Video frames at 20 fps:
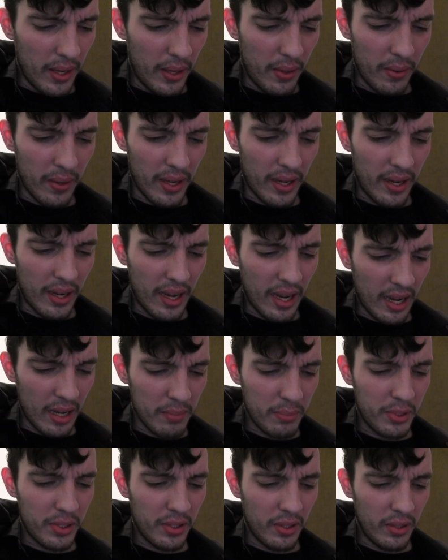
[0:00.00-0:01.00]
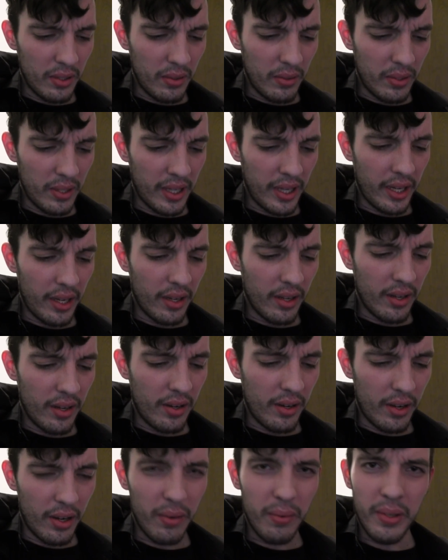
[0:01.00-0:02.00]
You had absolutely
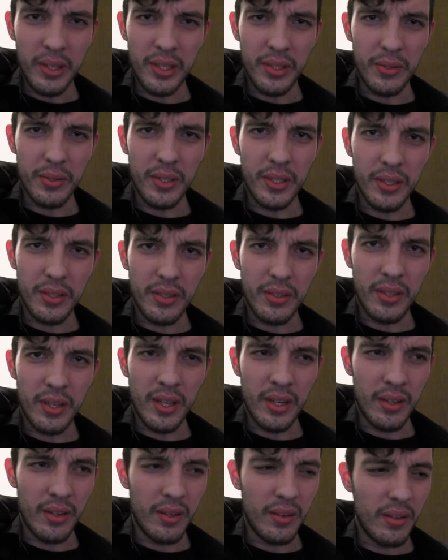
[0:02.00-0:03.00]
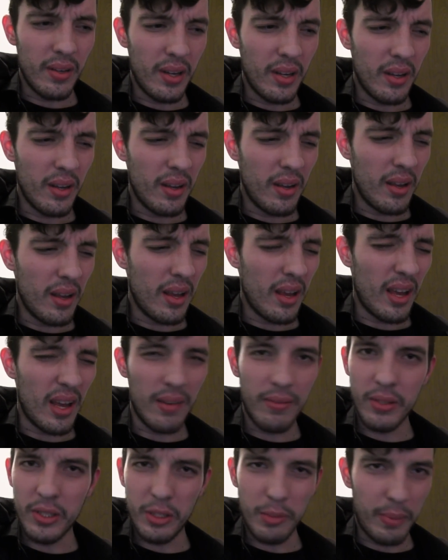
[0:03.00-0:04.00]
no interest in
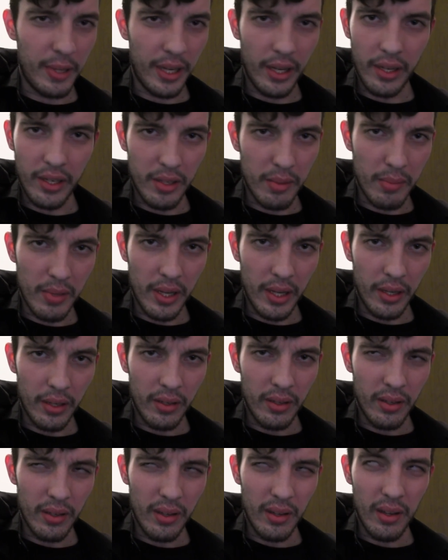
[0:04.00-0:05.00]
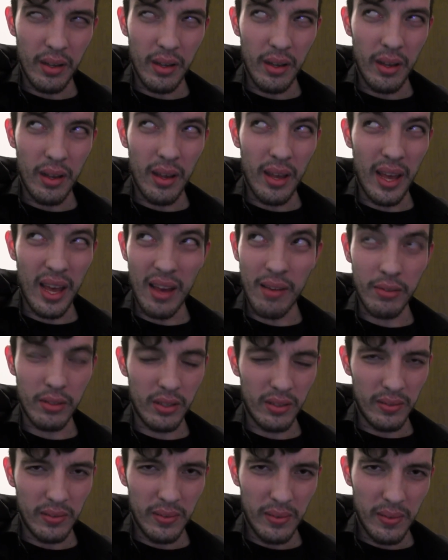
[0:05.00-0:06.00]
ever speaking to me.
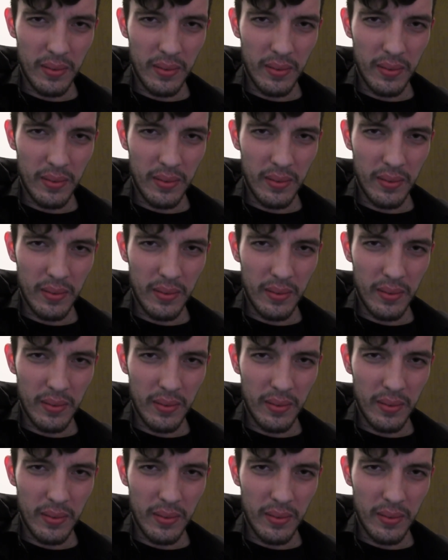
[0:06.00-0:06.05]
Ever.